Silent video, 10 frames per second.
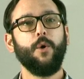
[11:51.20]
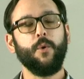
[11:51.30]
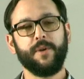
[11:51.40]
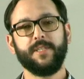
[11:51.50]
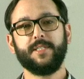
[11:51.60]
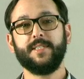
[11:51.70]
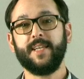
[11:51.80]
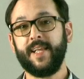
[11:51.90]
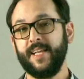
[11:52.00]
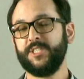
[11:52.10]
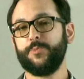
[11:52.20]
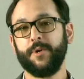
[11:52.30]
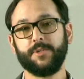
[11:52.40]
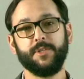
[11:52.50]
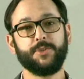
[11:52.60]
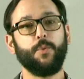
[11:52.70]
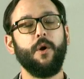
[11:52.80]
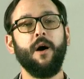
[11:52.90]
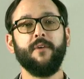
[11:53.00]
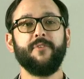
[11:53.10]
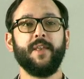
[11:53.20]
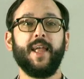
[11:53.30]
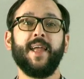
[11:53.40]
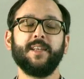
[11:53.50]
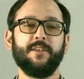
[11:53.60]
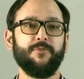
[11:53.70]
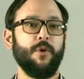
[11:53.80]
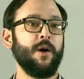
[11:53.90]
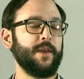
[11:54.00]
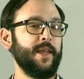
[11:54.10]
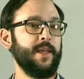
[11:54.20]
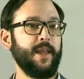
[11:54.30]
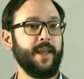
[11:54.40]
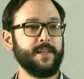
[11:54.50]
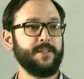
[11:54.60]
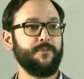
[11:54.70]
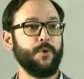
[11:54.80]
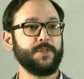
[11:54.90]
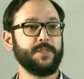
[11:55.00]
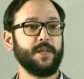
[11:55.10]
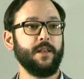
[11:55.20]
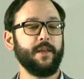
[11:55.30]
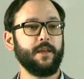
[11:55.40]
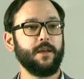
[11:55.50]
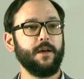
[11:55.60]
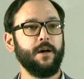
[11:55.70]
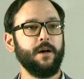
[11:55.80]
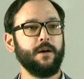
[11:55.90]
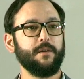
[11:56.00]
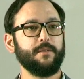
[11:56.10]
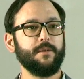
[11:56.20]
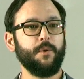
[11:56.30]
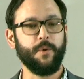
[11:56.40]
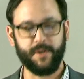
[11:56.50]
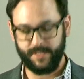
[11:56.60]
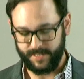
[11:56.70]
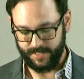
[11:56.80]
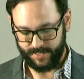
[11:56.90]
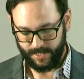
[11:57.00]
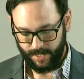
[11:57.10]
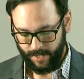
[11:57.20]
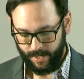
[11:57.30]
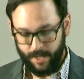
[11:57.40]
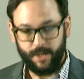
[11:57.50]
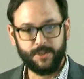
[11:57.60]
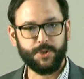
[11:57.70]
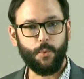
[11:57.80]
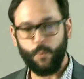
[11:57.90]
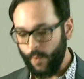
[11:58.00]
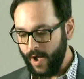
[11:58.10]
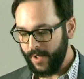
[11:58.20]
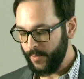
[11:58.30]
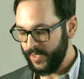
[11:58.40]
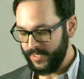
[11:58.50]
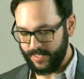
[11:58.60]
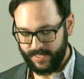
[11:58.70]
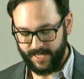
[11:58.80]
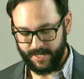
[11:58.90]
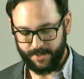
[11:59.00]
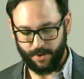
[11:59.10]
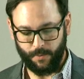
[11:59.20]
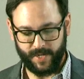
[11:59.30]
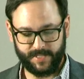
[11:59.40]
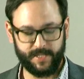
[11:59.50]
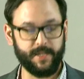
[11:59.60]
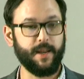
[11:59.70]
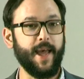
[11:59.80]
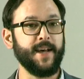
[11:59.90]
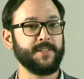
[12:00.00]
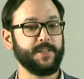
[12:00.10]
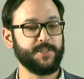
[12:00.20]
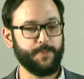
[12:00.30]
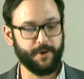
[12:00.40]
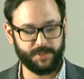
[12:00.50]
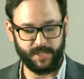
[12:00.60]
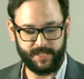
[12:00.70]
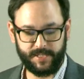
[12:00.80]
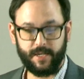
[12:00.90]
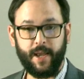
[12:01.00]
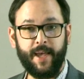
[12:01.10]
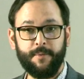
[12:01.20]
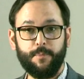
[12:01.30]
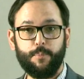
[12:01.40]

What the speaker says: ordinances against spiritualists were often anti-fraud and anti-fortune-telling ordinances. So why was Thind arrested as a spiritualist and